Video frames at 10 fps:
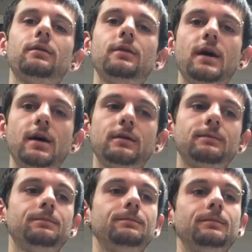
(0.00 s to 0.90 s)

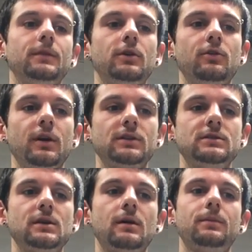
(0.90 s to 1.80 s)
then your next
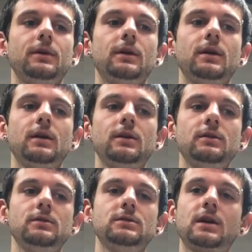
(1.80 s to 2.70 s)
step
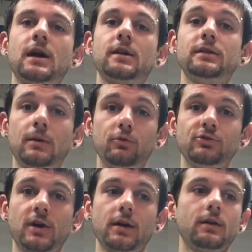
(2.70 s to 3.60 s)
is a kind of double
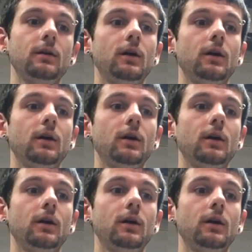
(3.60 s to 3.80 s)
check.